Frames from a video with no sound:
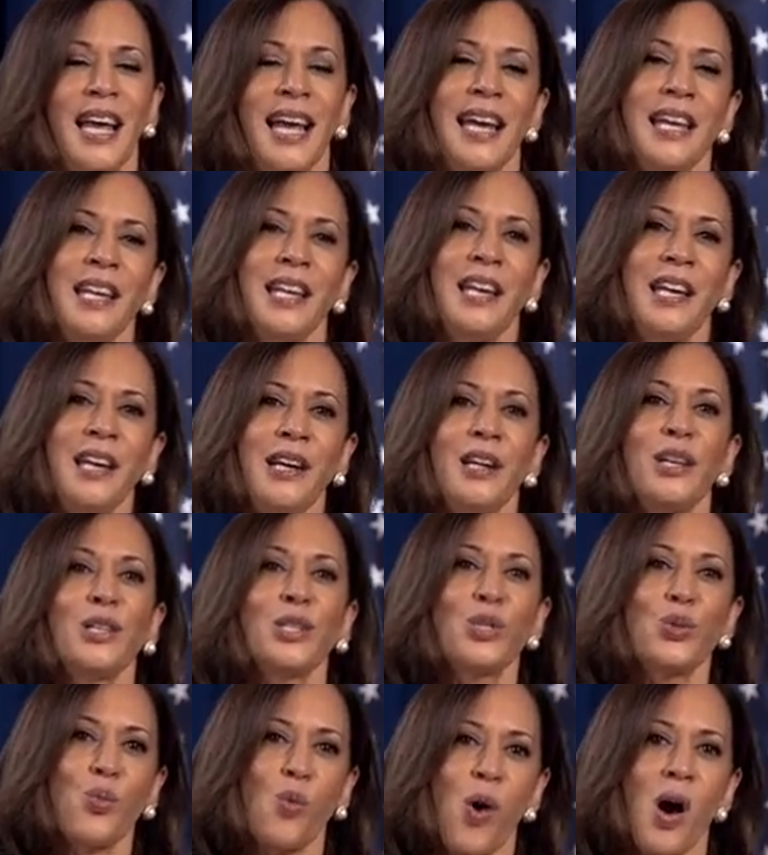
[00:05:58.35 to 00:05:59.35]
And
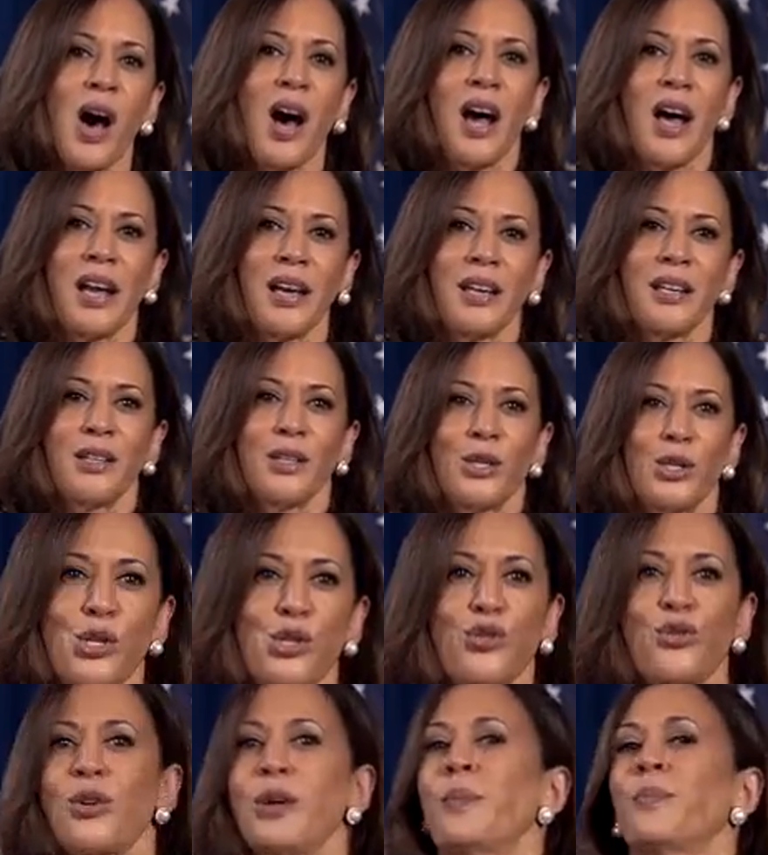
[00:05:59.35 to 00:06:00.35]
here's why
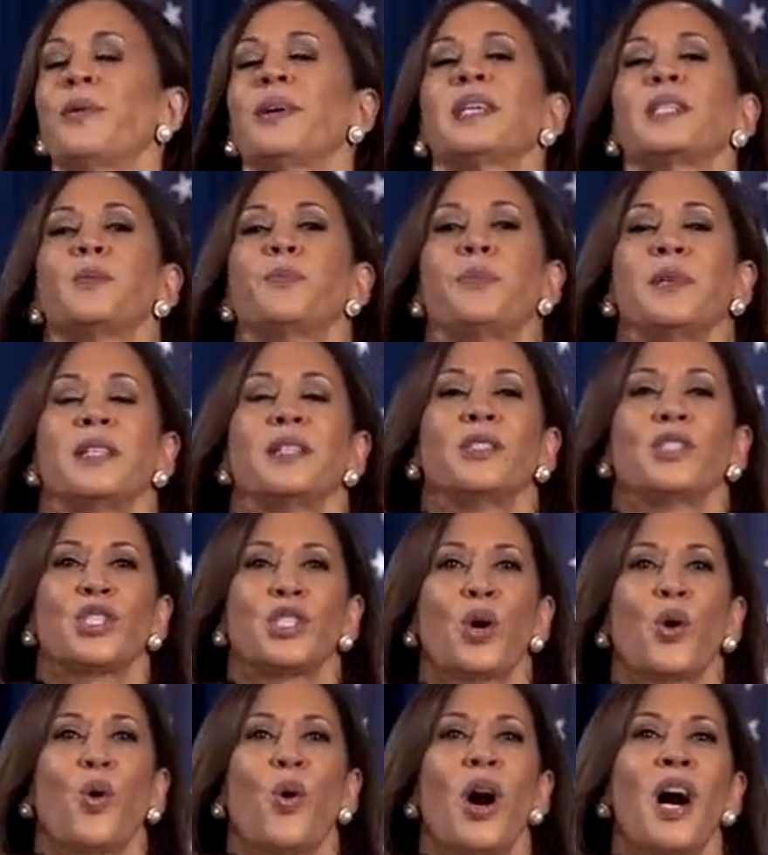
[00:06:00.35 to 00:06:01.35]
Trump has been
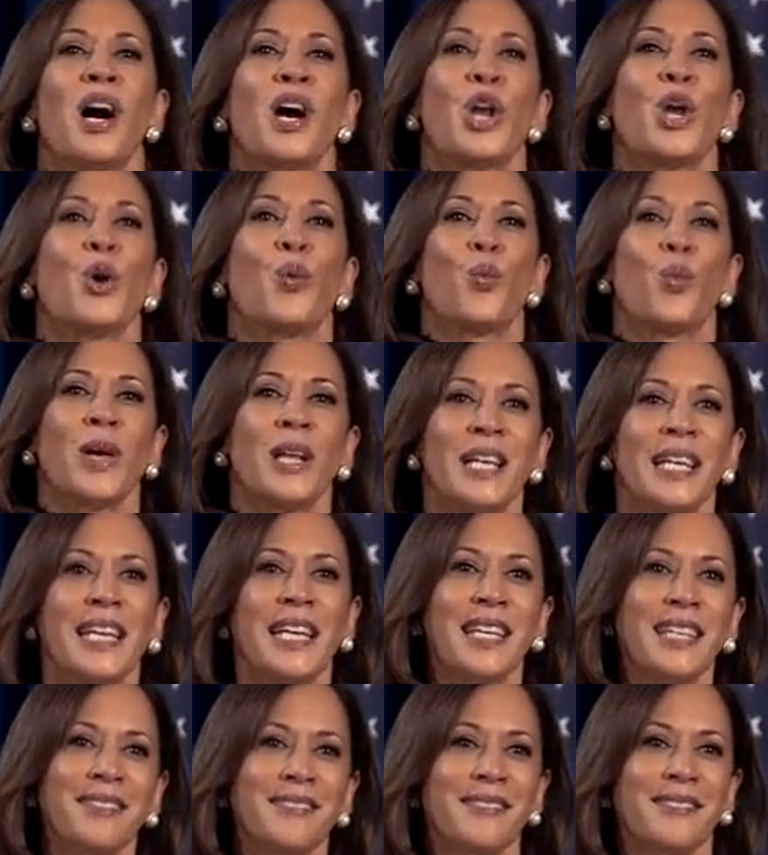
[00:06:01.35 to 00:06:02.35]
so
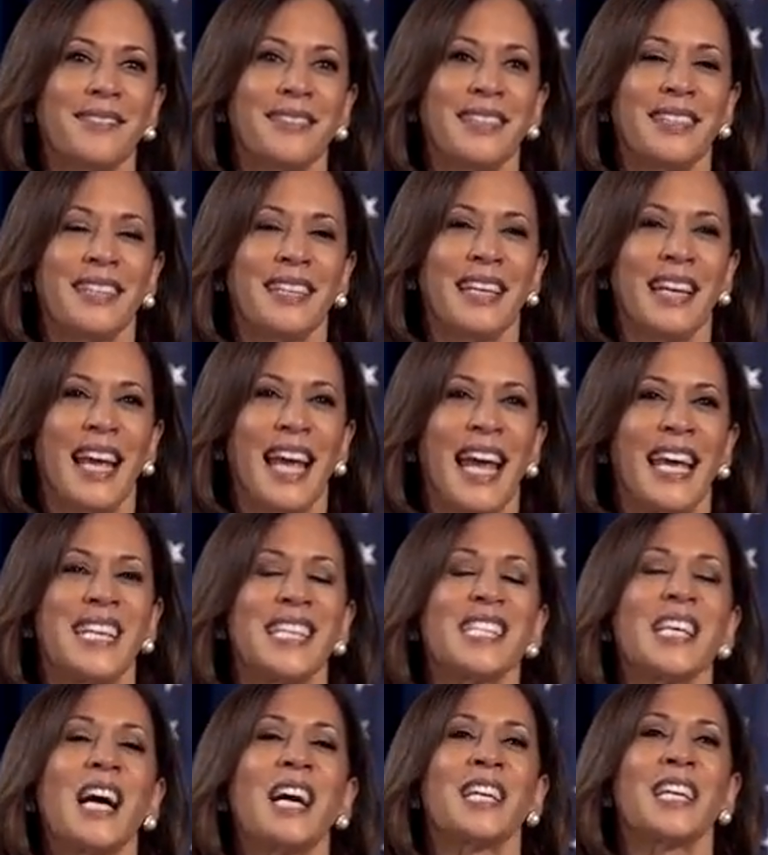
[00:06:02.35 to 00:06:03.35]
unwilling
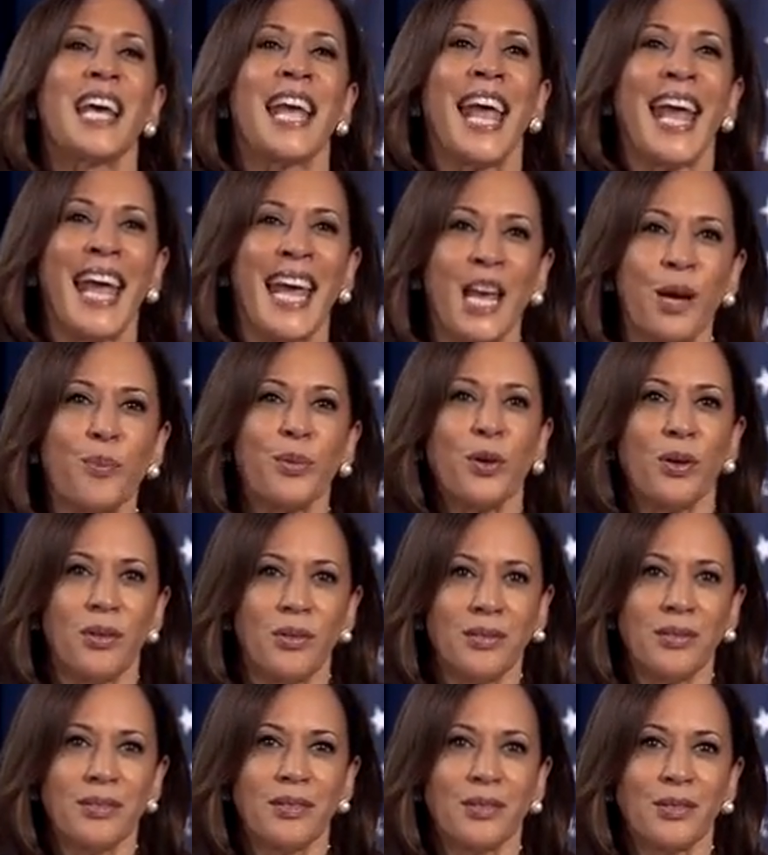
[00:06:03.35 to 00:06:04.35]
and unable
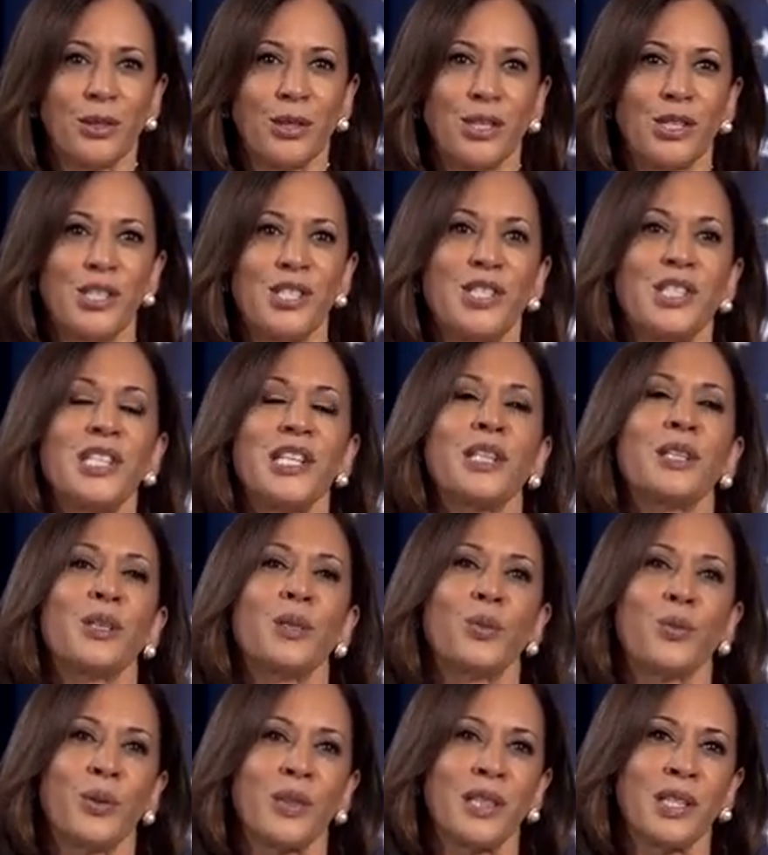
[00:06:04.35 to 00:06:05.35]
to
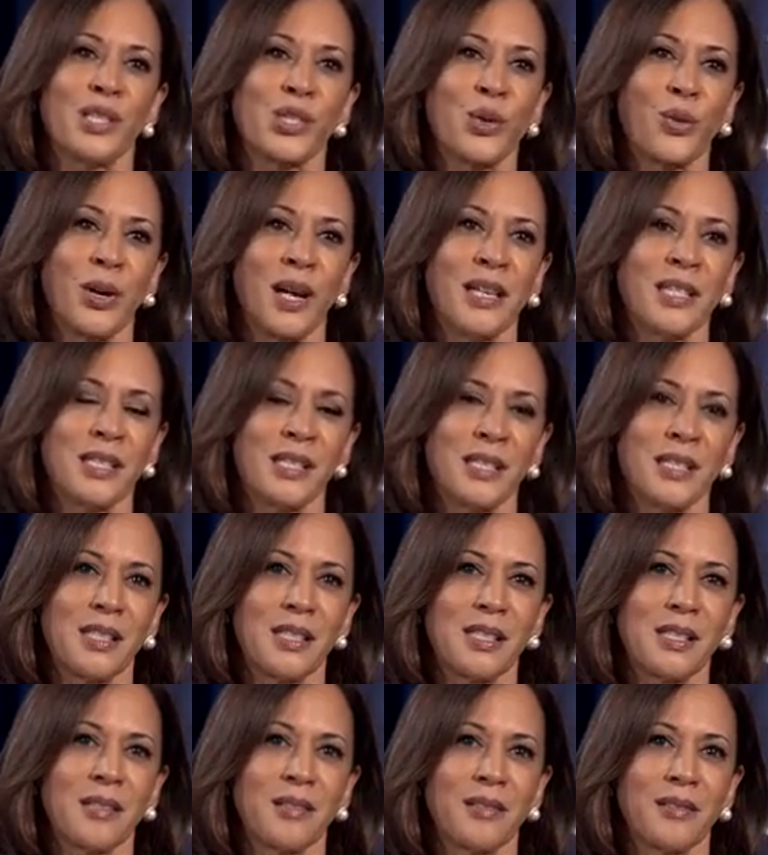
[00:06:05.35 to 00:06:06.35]
deal with this
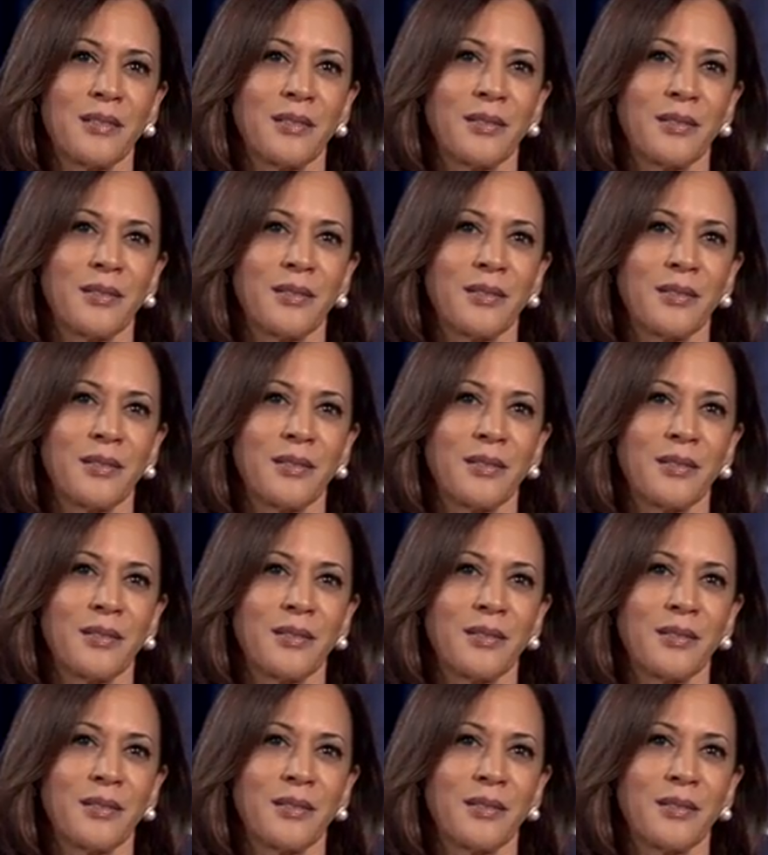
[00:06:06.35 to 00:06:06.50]
crisis.